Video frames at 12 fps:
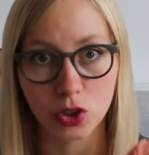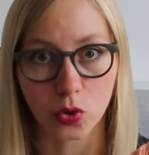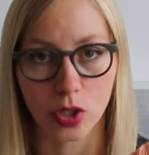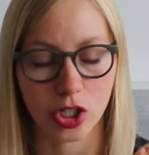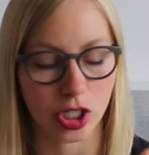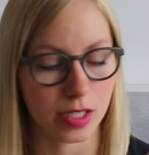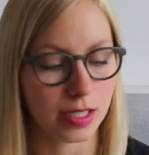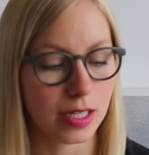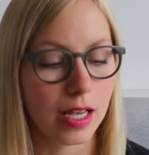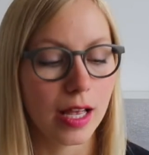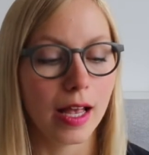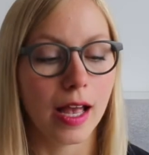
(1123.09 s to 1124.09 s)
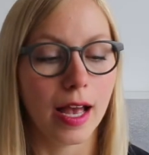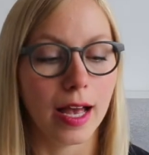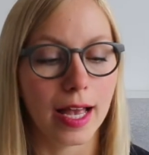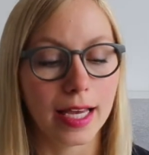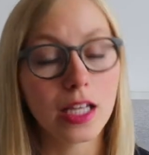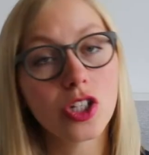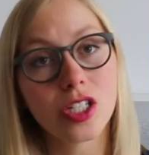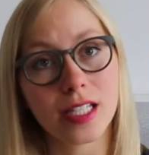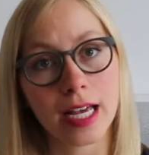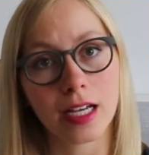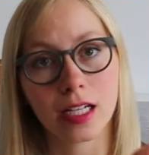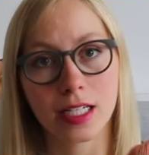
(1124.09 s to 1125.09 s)
gorgeous. Each
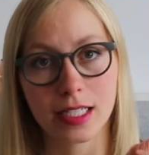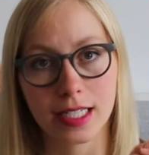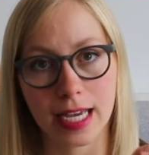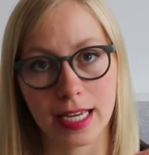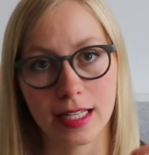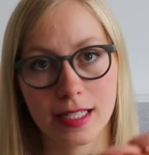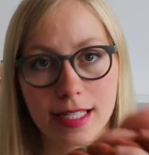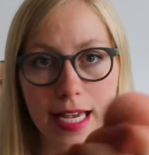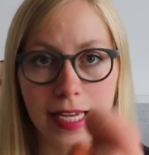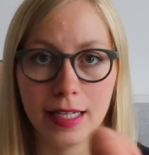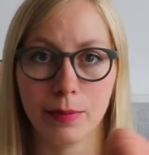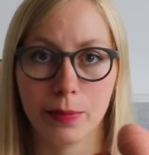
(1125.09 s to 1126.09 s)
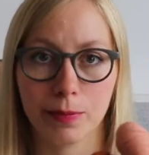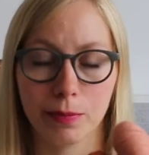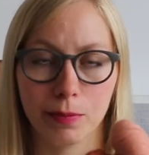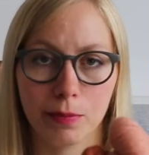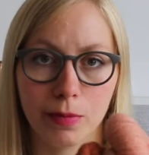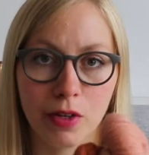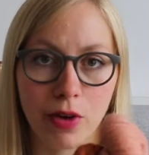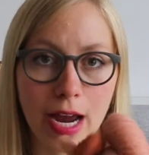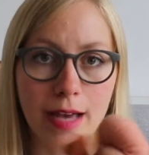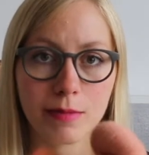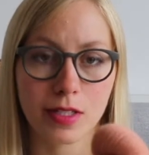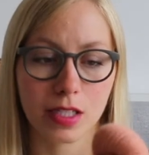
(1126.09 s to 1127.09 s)
set contains 80
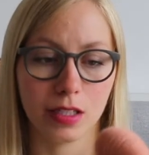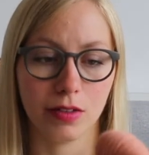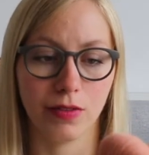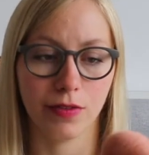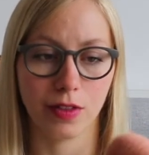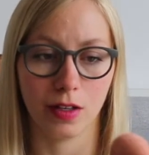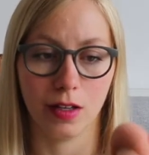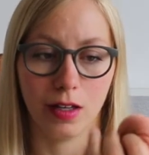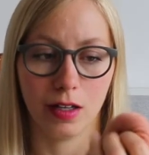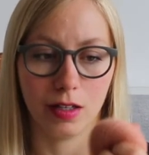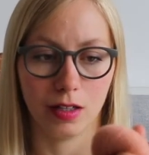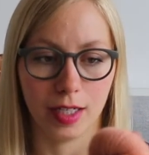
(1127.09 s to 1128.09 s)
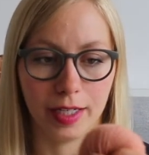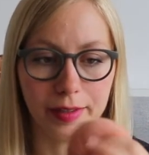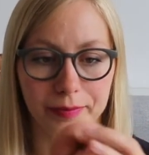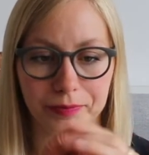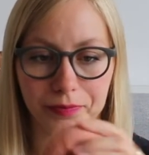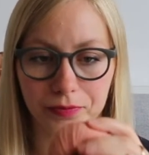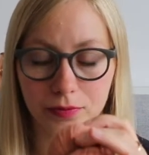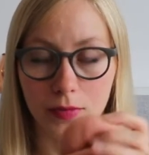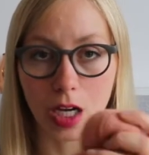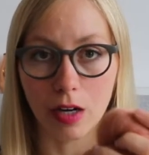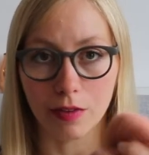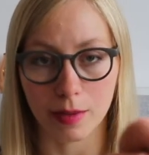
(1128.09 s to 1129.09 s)
grams of
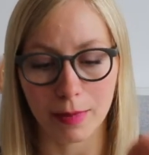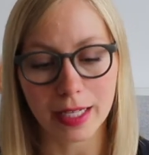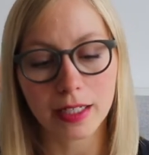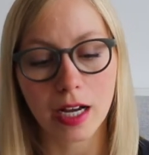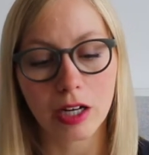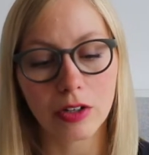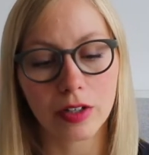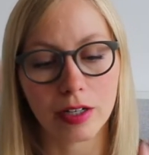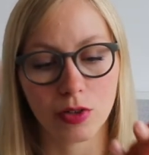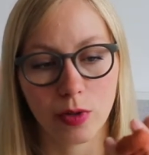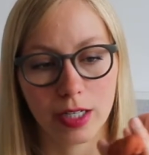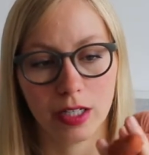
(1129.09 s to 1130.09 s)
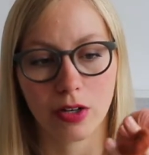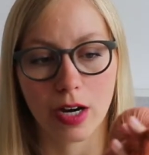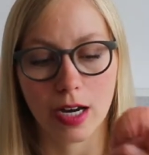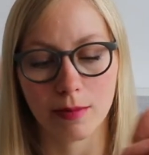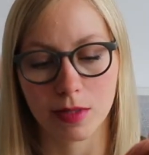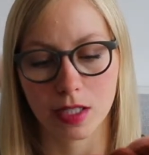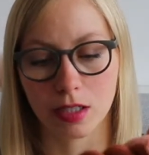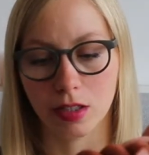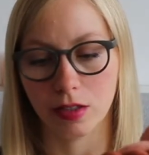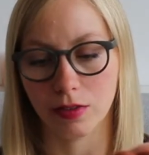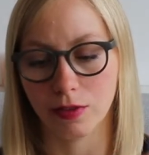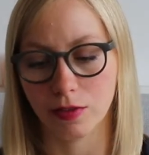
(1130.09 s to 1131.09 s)
the main color and 20 grams
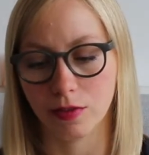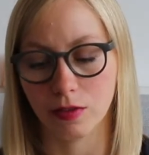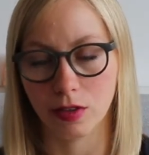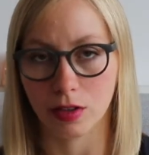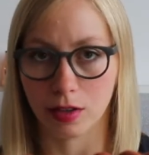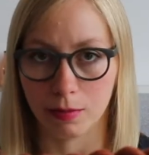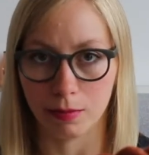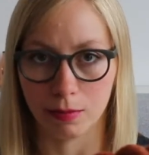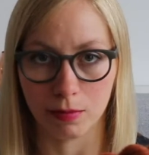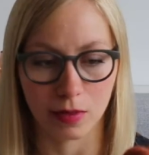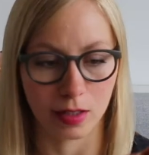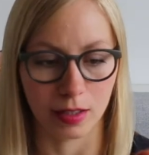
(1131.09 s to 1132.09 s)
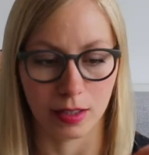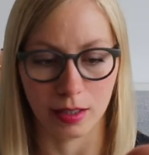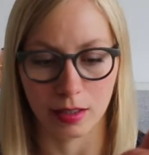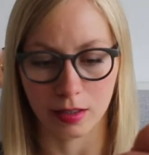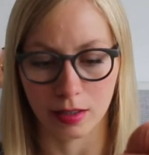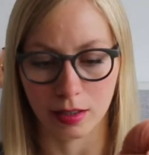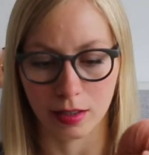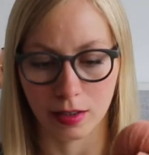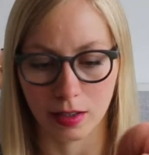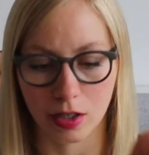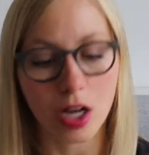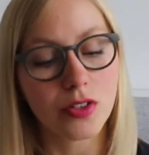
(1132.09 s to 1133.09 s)
of
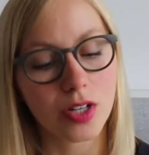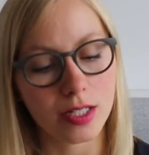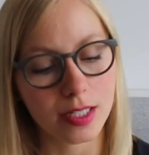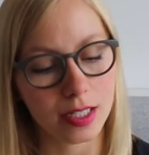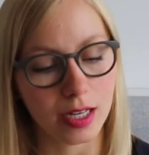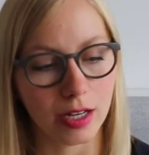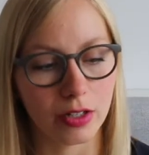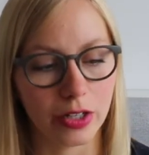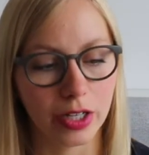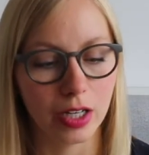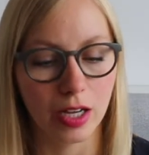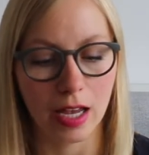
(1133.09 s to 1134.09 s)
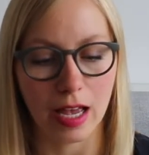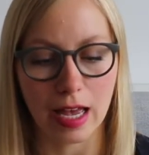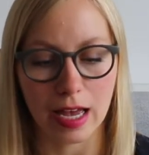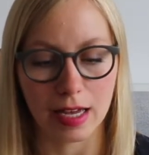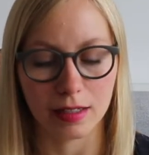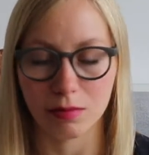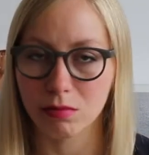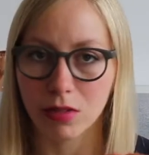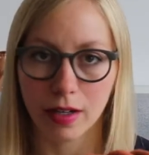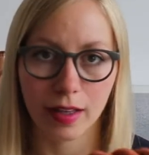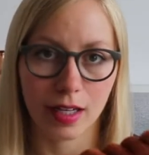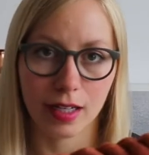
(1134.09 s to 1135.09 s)
the contrasting color, and
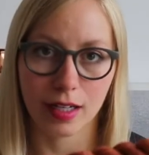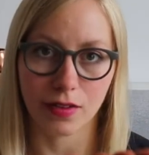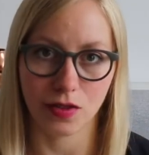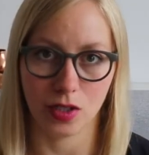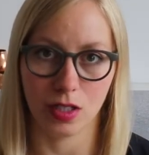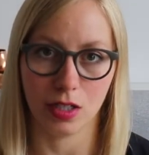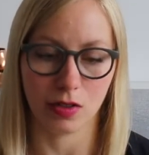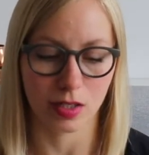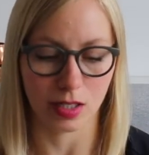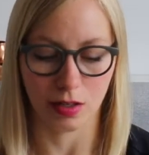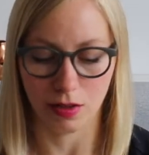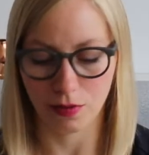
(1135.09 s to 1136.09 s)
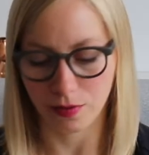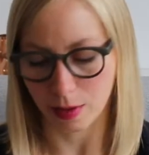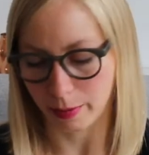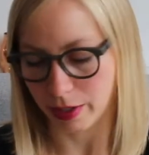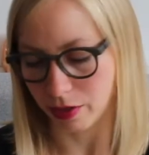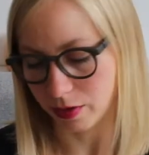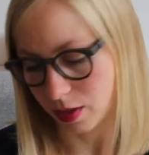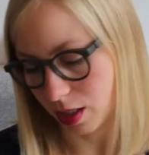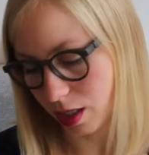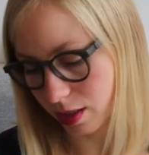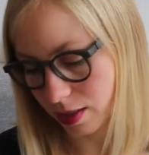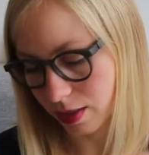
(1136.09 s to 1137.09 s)
more than enough to knit yourself a pair of
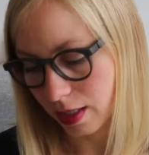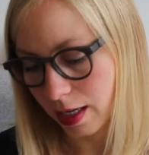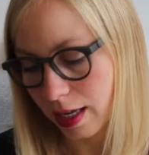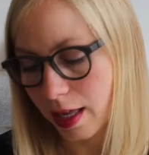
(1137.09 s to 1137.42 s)
socks.